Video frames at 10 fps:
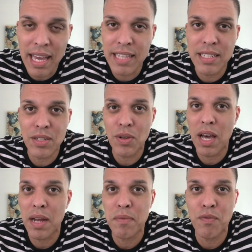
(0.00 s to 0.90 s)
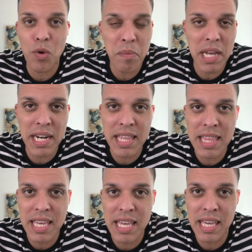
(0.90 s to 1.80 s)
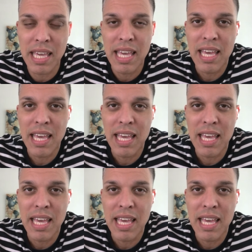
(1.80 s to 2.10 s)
I didn't know how to format anything.